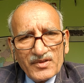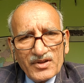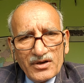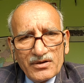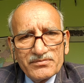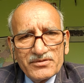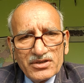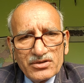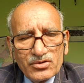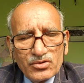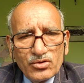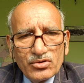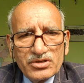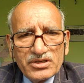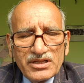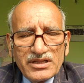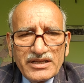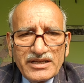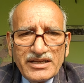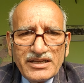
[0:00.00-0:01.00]
Of the
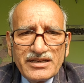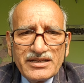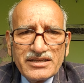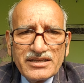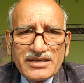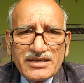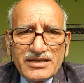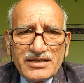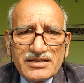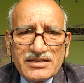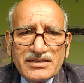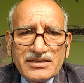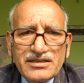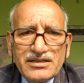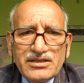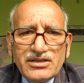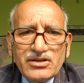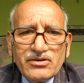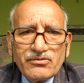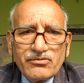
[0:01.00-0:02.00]
total area,
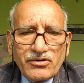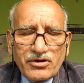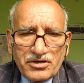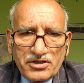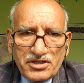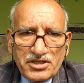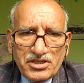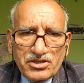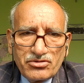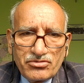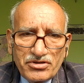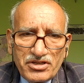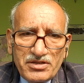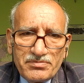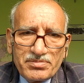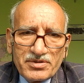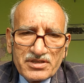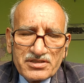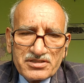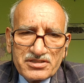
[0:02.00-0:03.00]

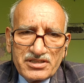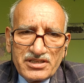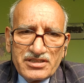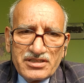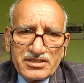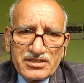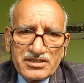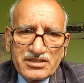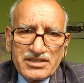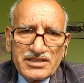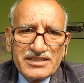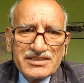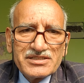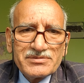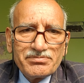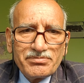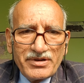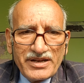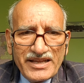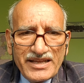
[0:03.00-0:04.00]
43% is
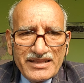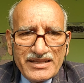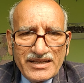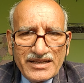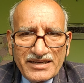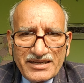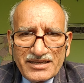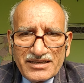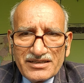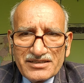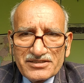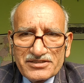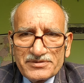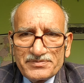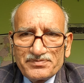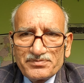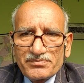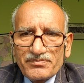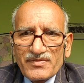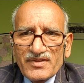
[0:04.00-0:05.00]
plain areas,
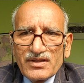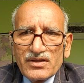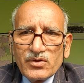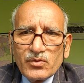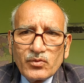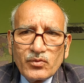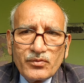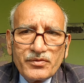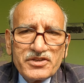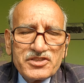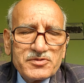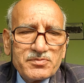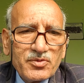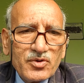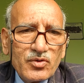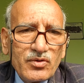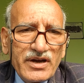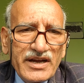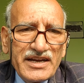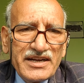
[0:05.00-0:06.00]
which
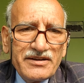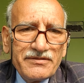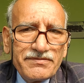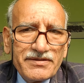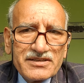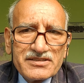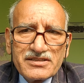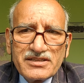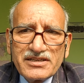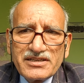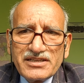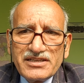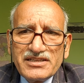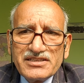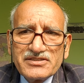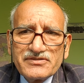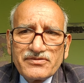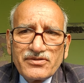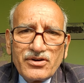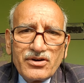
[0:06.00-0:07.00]
provide
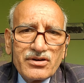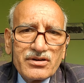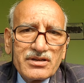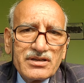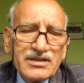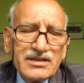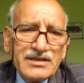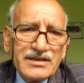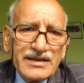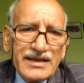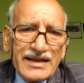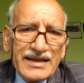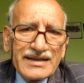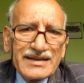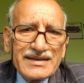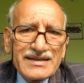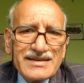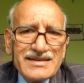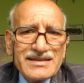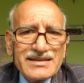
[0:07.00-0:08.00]
facilities for
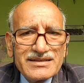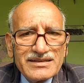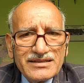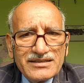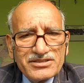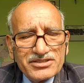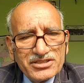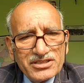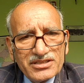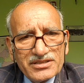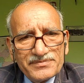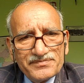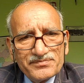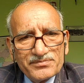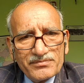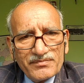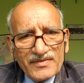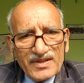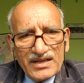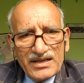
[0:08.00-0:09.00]
agriculture
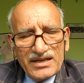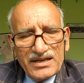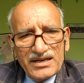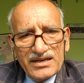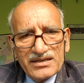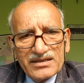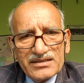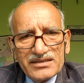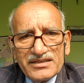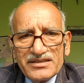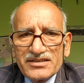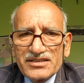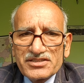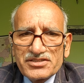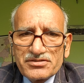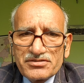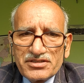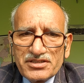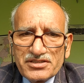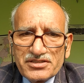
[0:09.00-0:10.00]
and
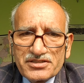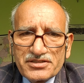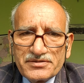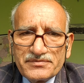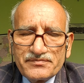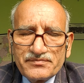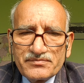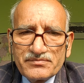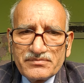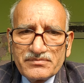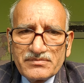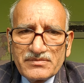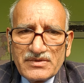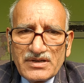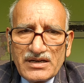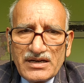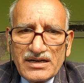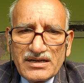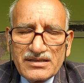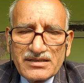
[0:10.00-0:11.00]
industries.
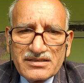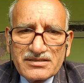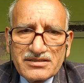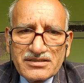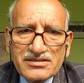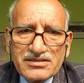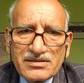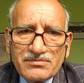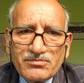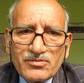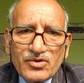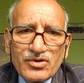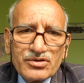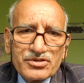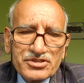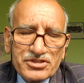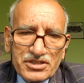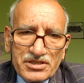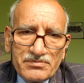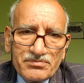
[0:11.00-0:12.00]
And this is the
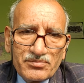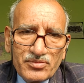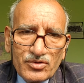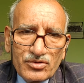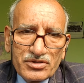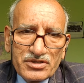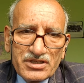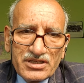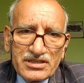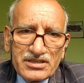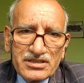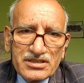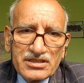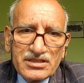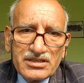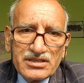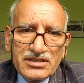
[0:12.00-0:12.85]
most important